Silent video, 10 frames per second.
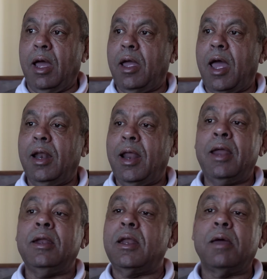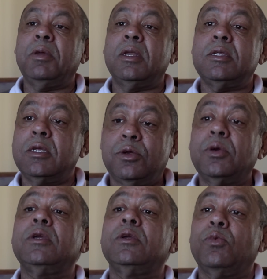I landed up in a
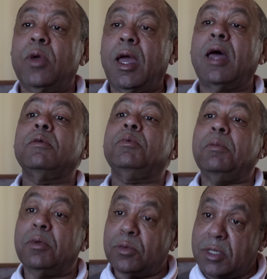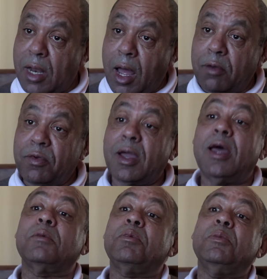situation where other people was
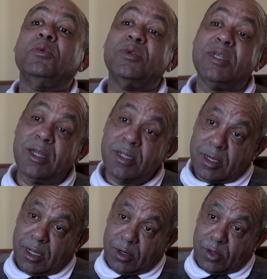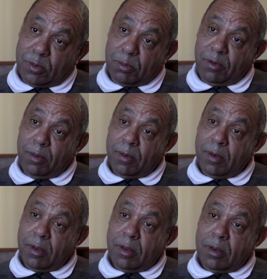laughing, other people was listening to me.
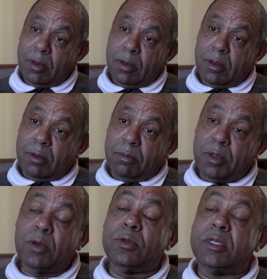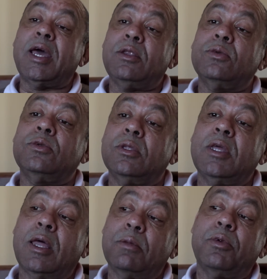Because that's
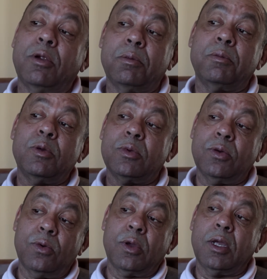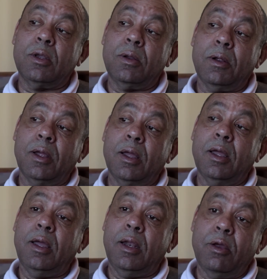also the other problem you were talking
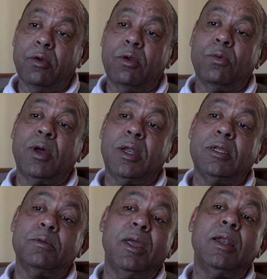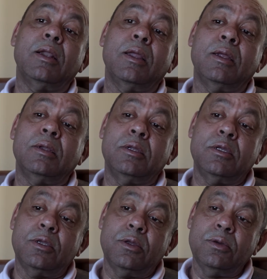earlier on. What does mental
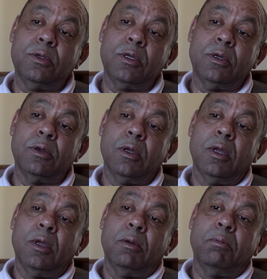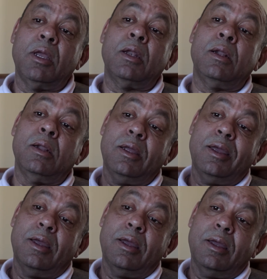illness do to you? Mental
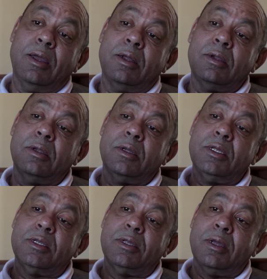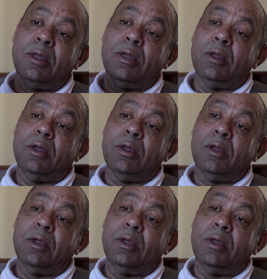illness